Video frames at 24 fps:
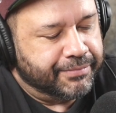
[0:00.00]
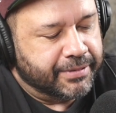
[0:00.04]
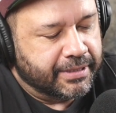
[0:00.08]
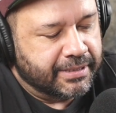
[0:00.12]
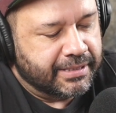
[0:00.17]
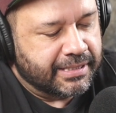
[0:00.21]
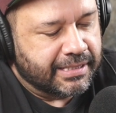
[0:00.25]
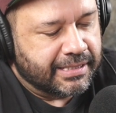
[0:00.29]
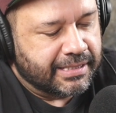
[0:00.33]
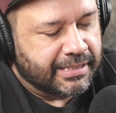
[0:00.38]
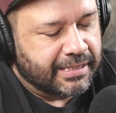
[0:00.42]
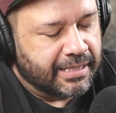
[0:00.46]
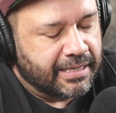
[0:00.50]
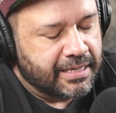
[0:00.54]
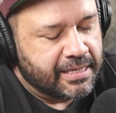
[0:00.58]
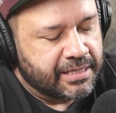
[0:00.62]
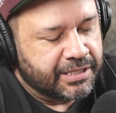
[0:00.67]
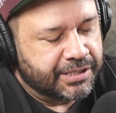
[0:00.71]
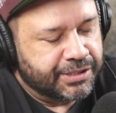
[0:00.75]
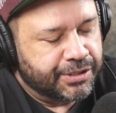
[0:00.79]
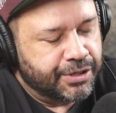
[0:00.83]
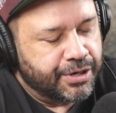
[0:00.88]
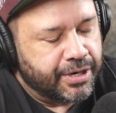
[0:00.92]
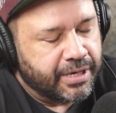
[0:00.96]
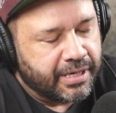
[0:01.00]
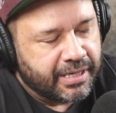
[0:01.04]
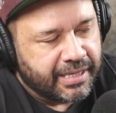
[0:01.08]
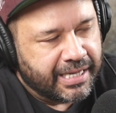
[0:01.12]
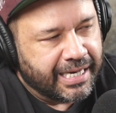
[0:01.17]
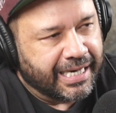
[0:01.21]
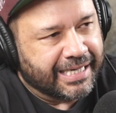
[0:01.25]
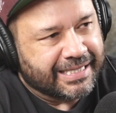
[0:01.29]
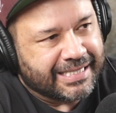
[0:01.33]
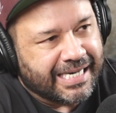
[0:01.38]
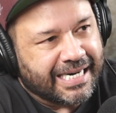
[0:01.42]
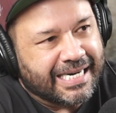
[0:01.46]
happens,
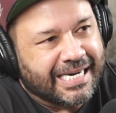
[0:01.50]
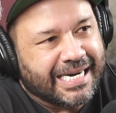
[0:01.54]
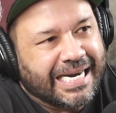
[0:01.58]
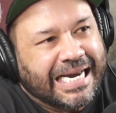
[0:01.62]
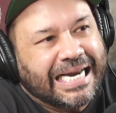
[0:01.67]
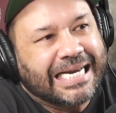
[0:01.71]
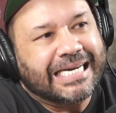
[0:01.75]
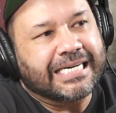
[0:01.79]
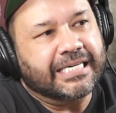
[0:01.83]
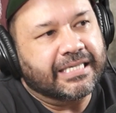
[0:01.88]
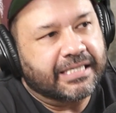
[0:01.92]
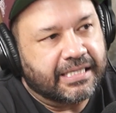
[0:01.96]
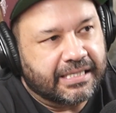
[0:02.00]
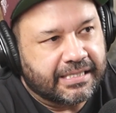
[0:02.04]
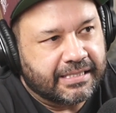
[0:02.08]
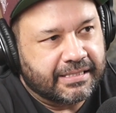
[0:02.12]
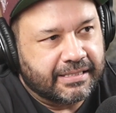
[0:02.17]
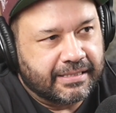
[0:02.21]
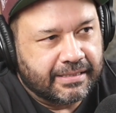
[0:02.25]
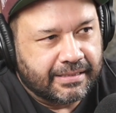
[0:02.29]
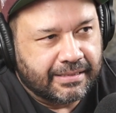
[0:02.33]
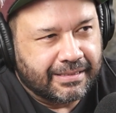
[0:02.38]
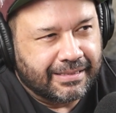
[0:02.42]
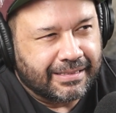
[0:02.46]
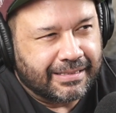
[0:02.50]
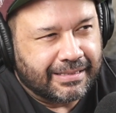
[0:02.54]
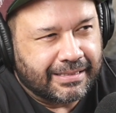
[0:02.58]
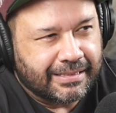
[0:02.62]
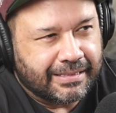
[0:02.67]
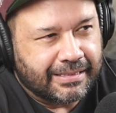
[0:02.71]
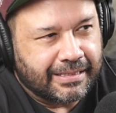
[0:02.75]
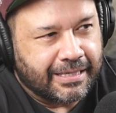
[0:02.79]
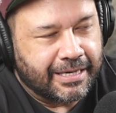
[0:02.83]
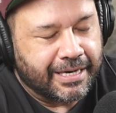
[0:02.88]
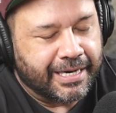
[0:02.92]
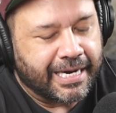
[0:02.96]
certain things are needed,
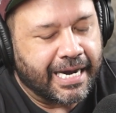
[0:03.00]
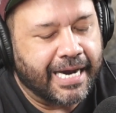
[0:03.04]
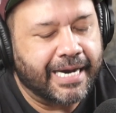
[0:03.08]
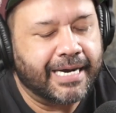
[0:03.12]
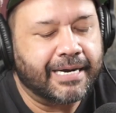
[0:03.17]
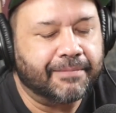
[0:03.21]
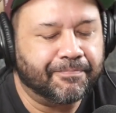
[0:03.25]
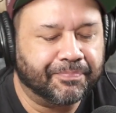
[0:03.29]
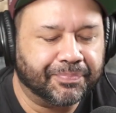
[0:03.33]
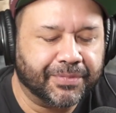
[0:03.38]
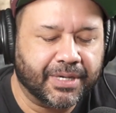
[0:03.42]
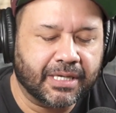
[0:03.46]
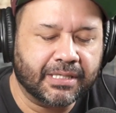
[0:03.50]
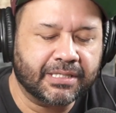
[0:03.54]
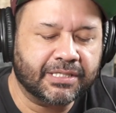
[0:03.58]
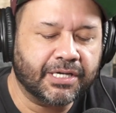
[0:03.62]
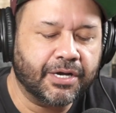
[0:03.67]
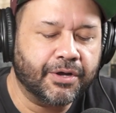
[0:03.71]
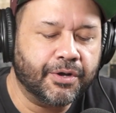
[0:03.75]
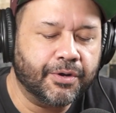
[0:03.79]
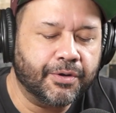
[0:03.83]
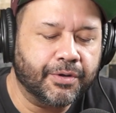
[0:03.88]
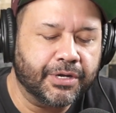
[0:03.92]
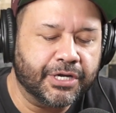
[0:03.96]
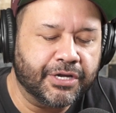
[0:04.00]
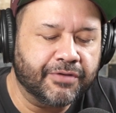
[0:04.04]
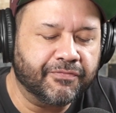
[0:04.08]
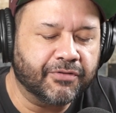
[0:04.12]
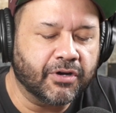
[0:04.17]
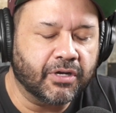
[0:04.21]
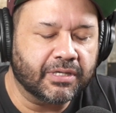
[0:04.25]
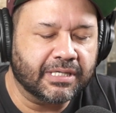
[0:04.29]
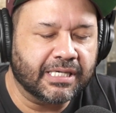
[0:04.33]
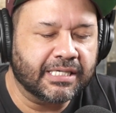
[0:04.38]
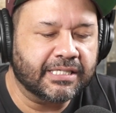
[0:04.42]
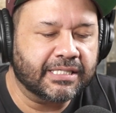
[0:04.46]
okay? So
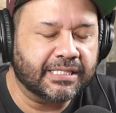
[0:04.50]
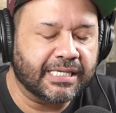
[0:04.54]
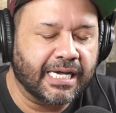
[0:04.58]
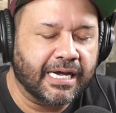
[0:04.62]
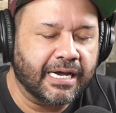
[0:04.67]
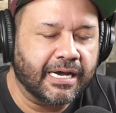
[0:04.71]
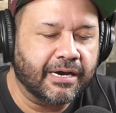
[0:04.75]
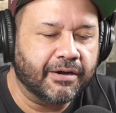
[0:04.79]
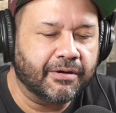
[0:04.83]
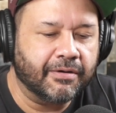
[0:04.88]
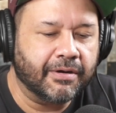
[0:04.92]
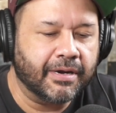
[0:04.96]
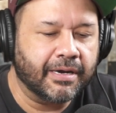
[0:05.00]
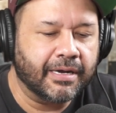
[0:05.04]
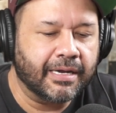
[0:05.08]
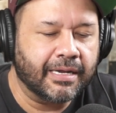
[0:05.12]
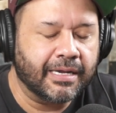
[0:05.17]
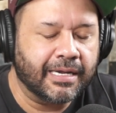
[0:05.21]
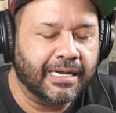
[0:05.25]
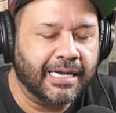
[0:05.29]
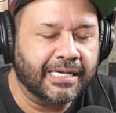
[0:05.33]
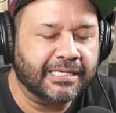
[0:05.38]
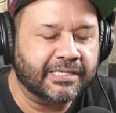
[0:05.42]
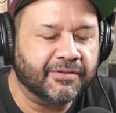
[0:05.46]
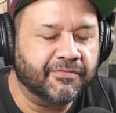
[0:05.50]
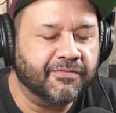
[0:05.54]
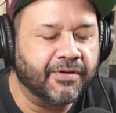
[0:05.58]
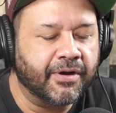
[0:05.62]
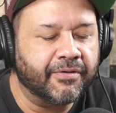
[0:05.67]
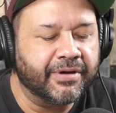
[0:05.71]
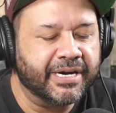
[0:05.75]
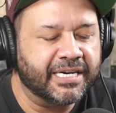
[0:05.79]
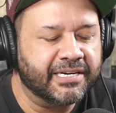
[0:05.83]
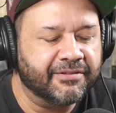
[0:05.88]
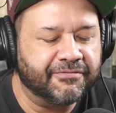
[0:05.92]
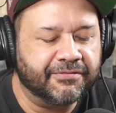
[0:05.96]
you've got this, it's a
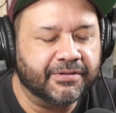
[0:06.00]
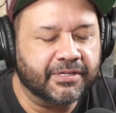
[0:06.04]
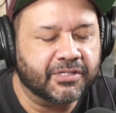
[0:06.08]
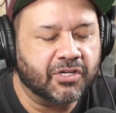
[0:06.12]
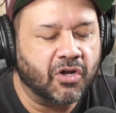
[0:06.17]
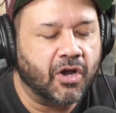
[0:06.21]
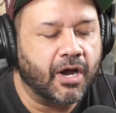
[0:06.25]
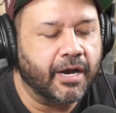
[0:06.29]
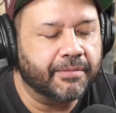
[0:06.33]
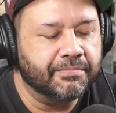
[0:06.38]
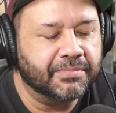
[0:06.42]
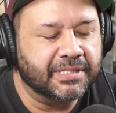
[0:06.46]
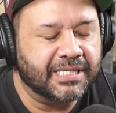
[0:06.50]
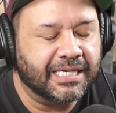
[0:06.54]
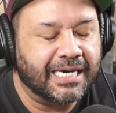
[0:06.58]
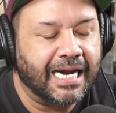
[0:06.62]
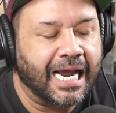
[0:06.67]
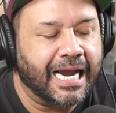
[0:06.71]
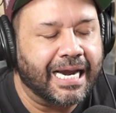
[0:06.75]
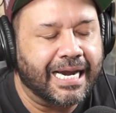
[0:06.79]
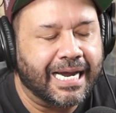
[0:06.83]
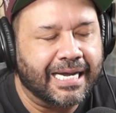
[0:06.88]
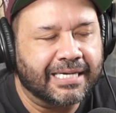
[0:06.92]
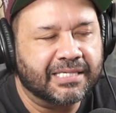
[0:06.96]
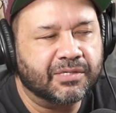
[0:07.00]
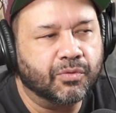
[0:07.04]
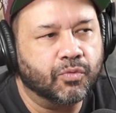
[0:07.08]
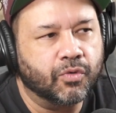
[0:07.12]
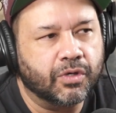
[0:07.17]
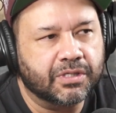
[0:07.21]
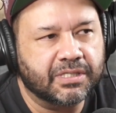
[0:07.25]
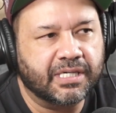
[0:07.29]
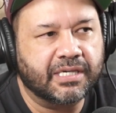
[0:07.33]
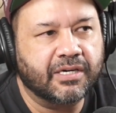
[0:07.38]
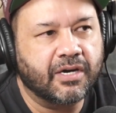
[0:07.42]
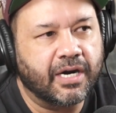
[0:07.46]
very different time today as
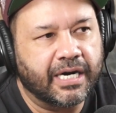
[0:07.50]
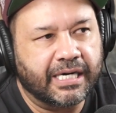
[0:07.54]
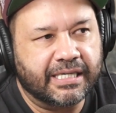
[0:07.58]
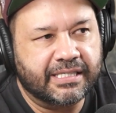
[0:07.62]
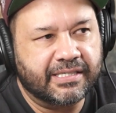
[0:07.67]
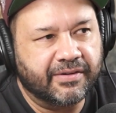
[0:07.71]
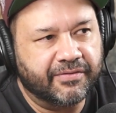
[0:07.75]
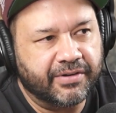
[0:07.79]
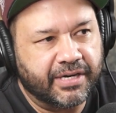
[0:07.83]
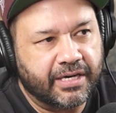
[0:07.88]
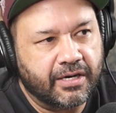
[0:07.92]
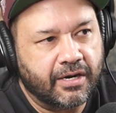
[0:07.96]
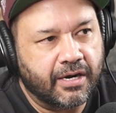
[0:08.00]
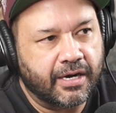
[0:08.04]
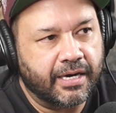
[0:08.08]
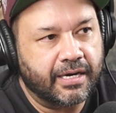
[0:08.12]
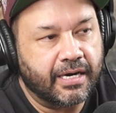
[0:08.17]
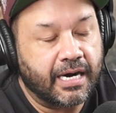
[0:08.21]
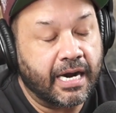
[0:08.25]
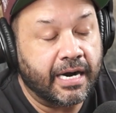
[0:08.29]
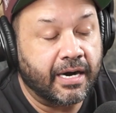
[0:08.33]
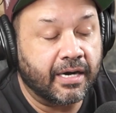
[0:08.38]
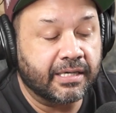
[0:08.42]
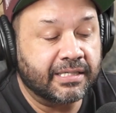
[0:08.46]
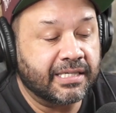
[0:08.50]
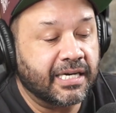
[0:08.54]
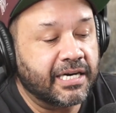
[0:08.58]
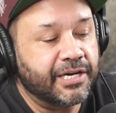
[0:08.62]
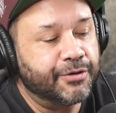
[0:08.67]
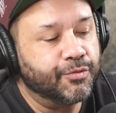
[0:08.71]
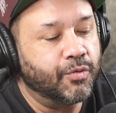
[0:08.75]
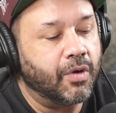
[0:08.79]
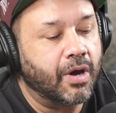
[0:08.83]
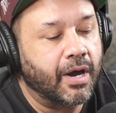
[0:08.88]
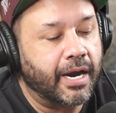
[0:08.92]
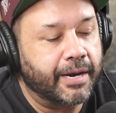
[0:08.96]
it was in 1979. And I'll
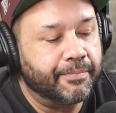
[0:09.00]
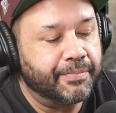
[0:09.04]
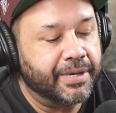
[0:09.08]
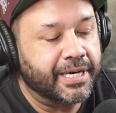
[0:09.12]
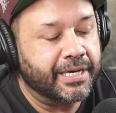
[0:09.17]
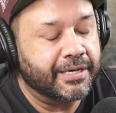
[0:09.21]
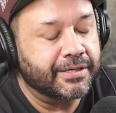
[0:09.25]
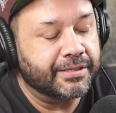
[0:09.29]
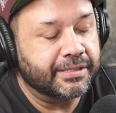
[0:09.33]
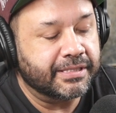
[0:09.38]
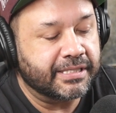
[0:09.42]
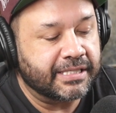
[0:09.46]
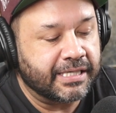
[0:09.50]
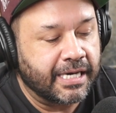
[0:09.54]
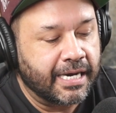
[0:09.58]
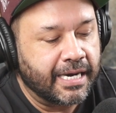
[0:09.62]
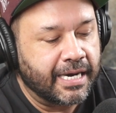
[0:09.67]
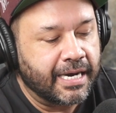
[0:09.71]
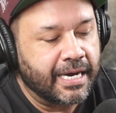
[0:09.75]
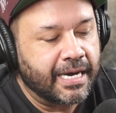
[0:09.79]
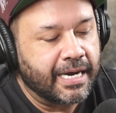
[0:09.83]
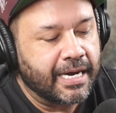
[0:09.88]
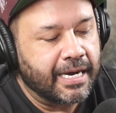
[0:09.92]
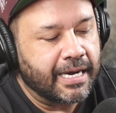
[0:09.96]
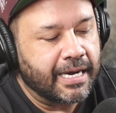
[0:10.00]
tell you why, because